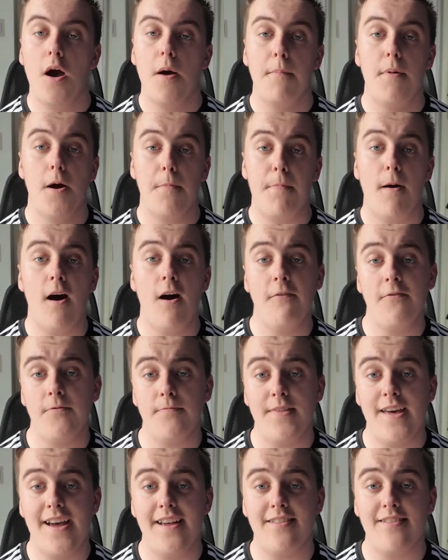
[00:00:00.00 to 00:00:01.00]
But apart
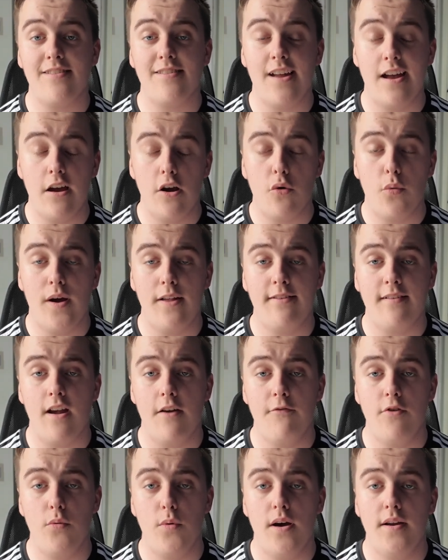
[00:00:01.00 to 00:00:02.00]
from that, stay aquatic
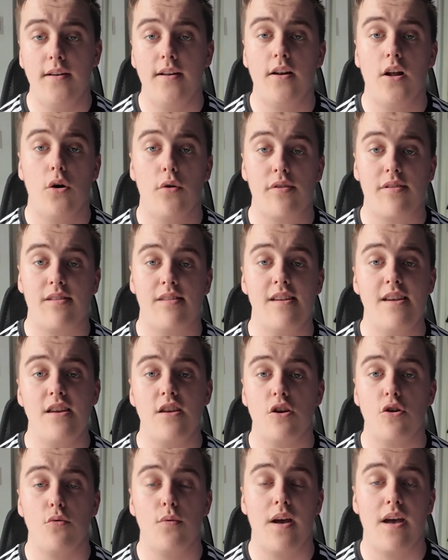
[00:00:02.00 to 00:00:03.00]
everyone, and I'll
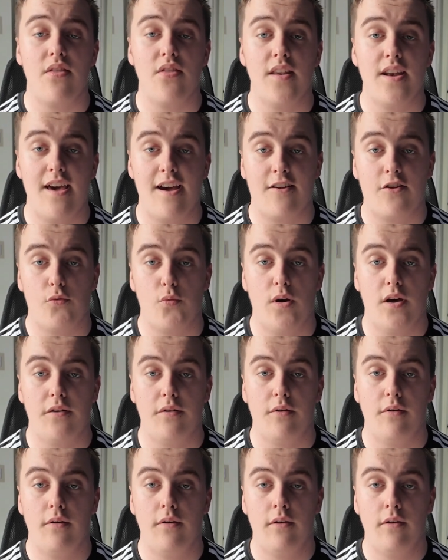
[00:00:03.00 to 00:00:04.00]
see you in the next one.